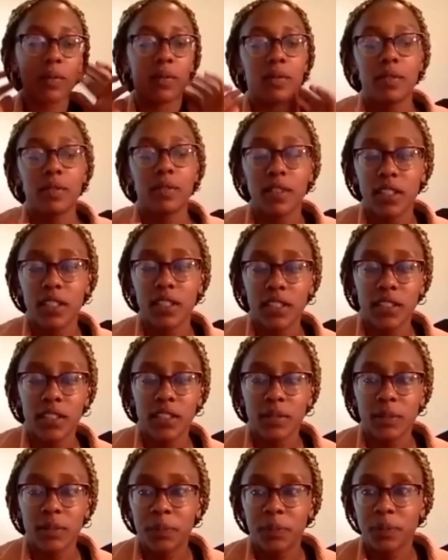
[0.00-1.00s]

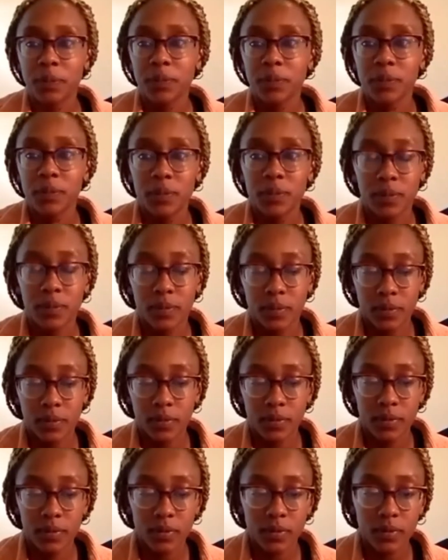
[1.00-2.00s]

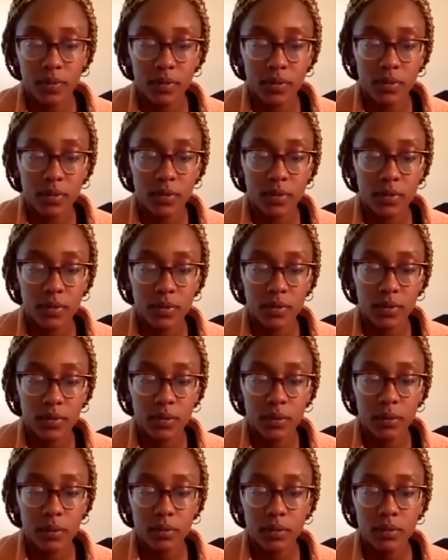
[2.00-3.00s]

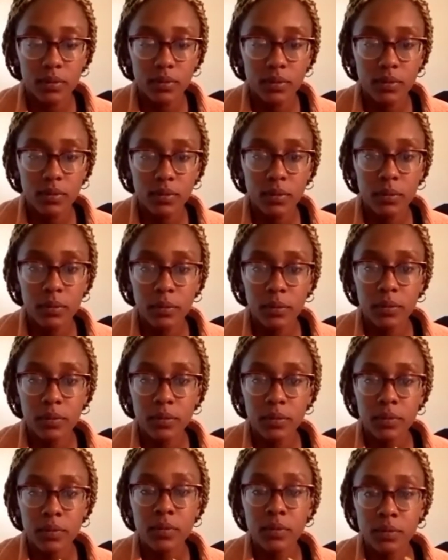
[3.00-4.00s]

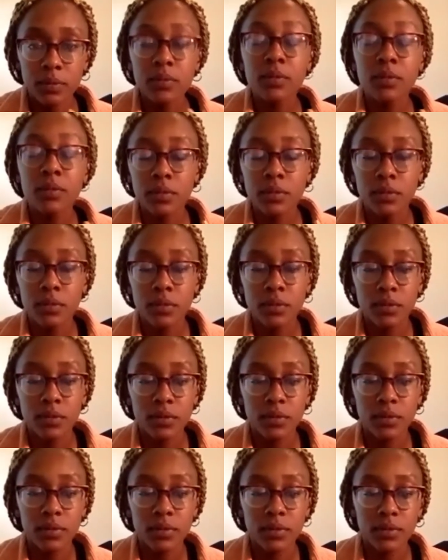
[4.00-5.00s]

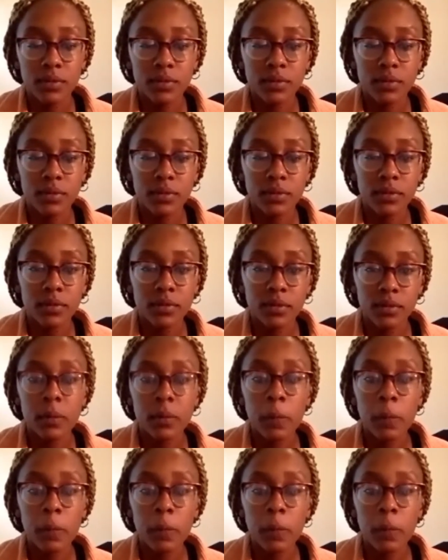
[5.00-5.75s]
This person isn't speaking.